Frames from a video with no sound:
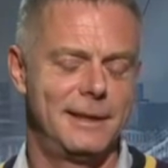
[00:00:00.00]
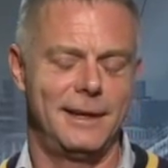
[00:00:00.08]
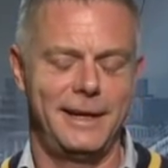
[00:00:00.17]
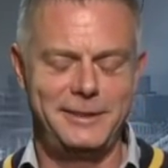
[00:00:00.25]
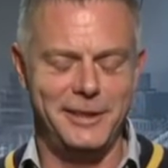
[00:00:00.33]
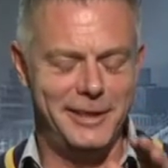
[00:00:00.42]
I
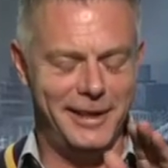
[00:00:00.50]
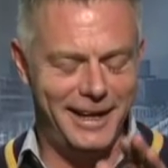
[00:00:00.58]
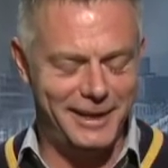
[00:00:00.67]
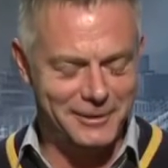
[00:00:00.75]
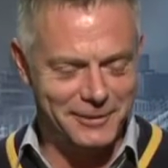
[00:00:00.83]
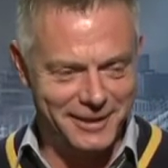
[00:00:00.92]
don't know
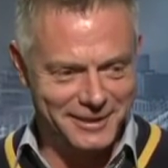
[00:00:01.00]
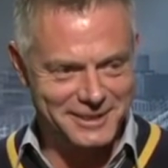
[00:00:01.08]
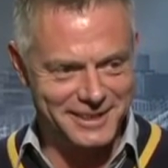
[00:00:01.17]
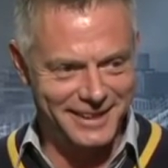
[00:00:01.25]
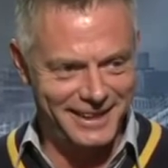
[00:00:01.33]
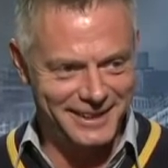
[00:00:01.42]
how to
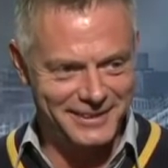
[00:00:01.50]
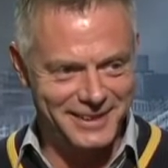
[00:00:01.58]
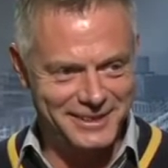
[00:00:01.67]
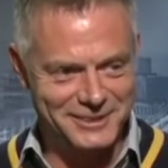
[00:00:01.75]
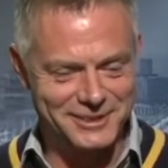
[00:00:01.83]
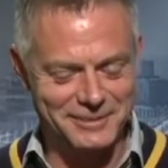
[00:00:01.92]
answer that
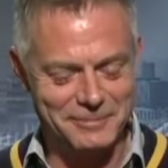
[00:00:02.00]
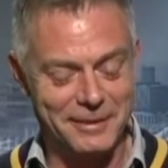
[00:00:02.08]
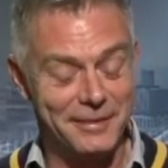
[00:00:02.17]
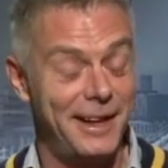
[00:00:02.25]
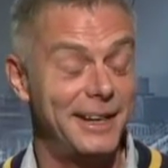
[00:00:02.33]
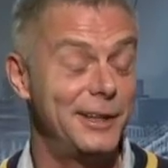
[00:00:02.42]
question,
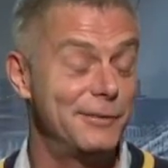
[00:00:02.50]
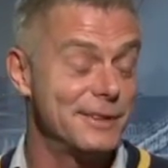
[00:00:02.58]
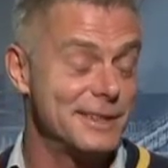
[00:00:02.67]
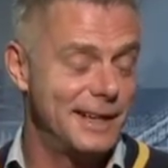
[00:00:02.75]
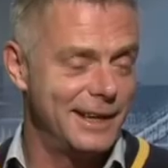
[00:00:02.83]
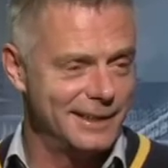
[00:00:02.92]
but thank you for
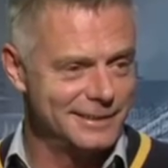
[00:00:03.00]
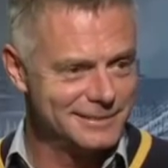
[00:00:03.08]
saying it.